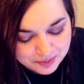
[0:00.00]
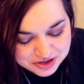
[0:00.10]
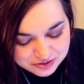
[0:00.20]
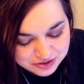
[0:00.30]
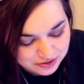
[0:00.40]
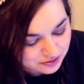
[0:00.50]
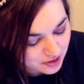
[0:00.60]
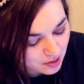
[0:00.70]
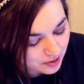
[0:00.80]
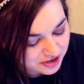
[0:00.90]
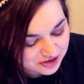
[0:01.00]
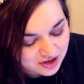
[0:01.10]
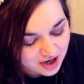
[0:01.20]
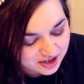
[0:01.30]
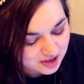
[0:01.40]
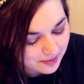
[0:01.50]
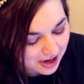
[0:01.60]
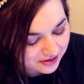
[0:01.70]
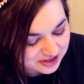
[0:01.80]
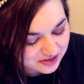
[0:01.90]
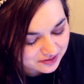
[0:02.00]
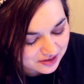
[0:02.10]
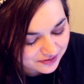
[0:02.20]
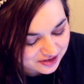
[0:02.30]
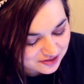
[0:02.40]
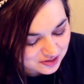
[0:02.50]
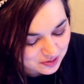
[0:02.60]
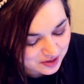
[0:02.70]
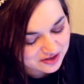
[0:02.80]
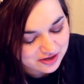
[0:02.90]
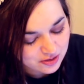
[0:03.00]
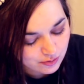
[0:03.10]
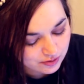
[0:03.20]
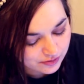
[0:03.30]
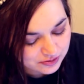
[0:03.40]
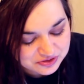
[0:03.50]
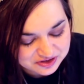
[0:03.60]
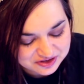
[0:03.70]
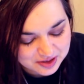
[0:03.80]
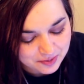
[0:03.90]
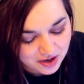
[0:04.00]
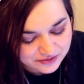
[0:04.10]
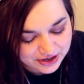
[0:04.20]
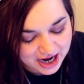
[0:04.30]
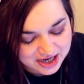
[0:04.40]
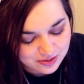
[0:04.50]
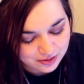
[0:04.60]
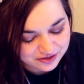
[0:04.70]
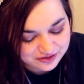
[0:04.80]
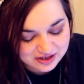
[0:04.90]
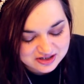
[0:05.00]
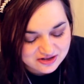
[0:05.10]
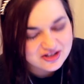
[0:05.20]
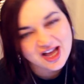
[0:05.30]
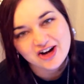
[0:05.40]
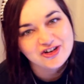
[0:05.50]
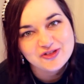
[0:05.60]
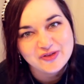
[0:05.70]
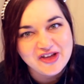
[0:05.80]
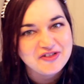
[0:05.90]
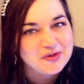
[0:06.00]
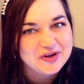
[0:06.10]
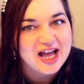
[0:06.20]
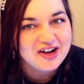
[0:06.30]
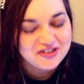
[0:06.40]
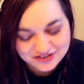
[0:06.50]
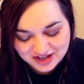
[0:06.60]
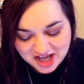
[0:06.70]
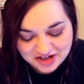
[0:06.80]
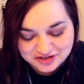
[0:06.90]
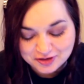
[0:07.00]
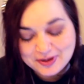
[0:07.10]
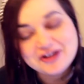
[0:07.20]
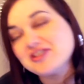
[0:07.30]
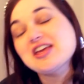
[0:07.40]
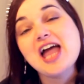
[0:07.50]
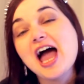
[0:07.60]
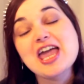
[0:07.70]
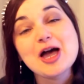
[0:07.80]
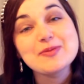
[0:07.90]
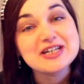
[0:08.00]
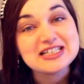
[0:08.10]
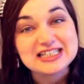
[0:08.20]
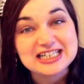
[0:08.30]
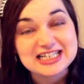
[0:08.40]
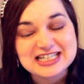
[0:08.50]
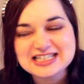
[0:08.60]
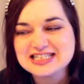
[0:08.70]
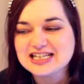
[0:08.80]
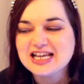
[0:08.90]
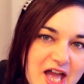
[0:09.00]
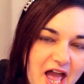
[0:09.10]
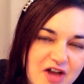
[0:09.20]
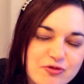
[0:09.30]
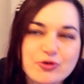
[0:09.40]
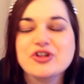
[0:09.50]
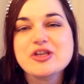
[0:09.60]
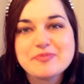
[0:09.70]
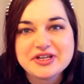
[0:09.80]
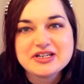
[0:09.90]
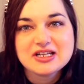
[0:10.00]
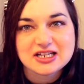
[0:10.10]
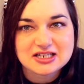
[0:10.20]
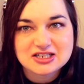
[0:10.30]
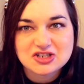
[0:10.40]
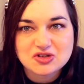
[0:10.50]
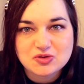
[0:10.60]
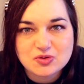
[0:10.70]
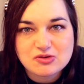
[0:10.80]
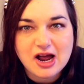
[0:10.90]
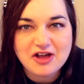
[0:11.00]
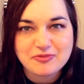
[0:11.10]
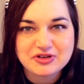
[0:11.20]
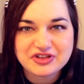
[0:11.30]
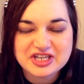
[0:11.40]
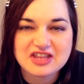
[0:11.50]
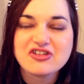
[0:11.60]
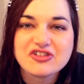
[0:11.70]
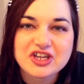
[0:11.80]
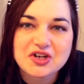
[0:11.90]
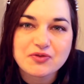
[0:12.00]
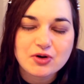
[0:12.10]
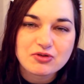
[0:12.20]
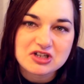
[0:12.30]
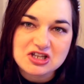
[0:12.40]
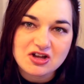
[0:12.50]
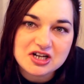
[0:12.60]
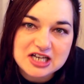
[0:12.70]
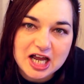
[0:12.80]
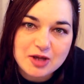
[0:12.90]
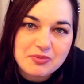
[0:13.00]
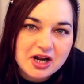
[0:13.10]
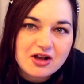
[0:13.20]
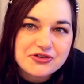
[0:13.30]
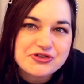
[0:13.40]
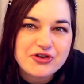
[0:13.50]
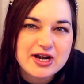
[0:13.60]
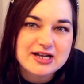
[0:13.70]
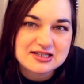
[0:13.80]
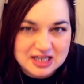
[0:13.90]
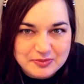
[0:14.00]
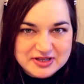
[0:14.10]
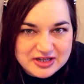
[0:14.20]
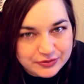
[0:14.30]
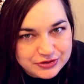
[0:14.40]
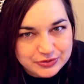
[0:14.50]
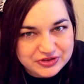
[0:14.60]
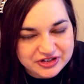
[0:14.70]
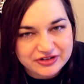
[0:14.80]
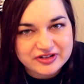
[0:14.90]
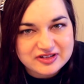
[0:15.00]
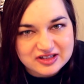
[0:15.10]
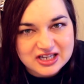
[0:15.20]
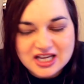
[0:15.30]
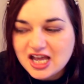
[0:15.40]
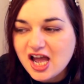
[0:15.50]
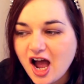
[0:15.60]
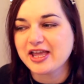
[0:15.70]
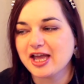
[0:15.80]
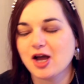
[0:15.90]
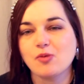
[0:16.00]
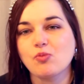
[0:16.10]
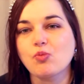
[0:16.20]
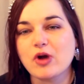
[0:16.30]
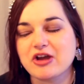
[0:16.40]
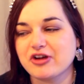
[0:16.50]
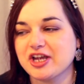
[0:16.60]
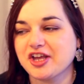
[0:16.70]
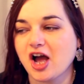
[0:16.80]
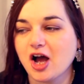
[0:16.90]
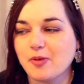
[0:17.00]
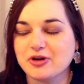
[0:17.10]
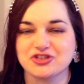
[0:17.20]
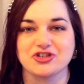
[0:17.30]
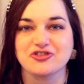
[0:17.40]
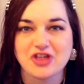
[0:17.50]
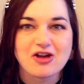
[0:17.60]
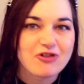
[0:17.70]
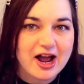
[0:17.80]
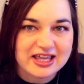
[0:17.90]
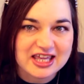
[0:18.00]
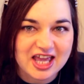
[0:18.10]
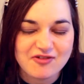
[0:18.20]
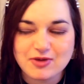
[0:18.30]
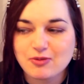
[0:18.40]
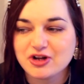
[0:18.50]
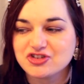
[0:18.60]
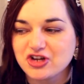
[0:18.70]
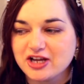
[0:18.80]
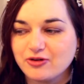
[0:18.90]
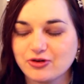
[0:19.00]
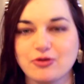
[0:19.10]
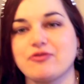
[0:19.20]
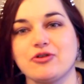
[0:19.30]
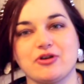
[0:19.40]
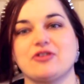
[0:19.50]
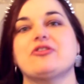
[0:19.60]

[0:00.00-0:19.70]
but you do know what you're talking about, even if it is annoying that you refuse to step off your high horse and into the gutters with everyone else. So apparently I am an elitist. Have really been into goth music and the scene for a really long time, but I also try not to take myself too seriously. I am wearing um, a shirt that Rocky gave me, which I don't know if you can